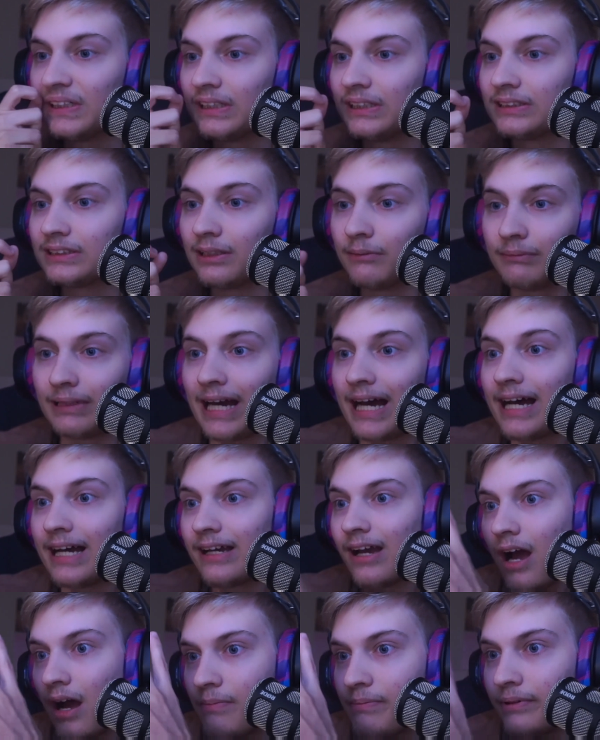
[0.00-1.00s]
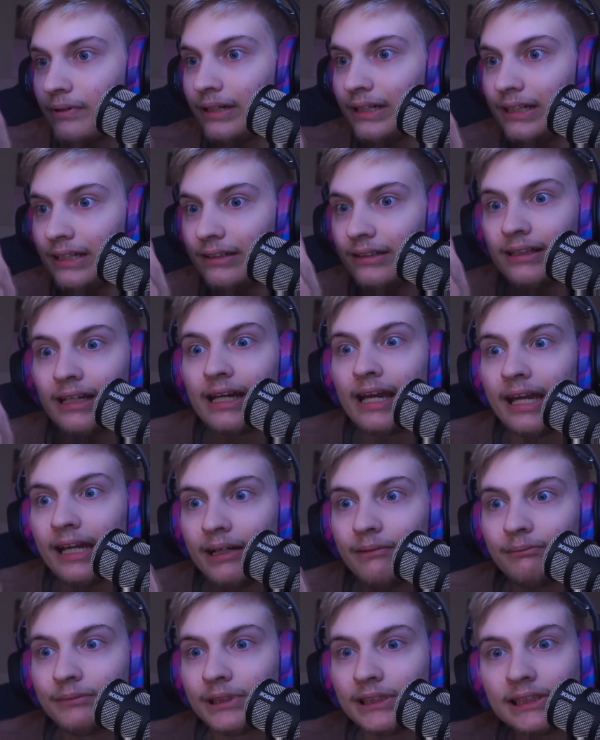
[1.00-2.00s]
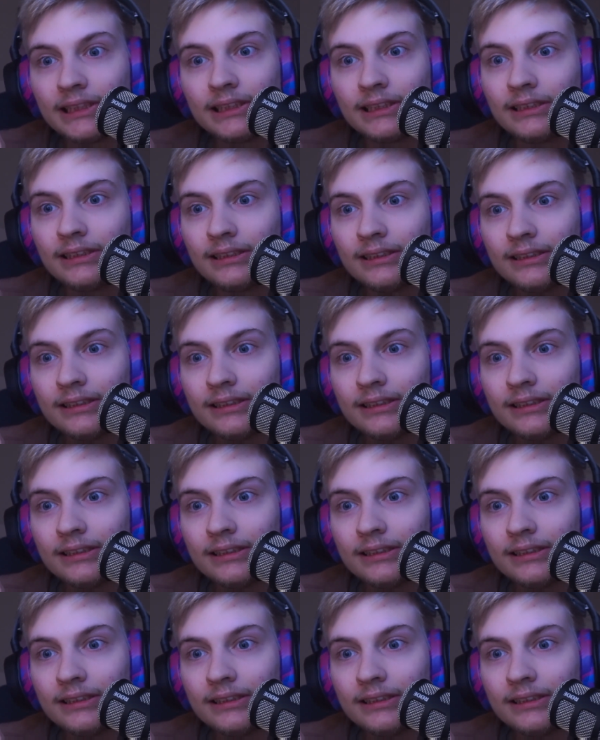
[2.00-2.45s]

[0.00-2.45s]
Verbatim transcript: some guy operating the camera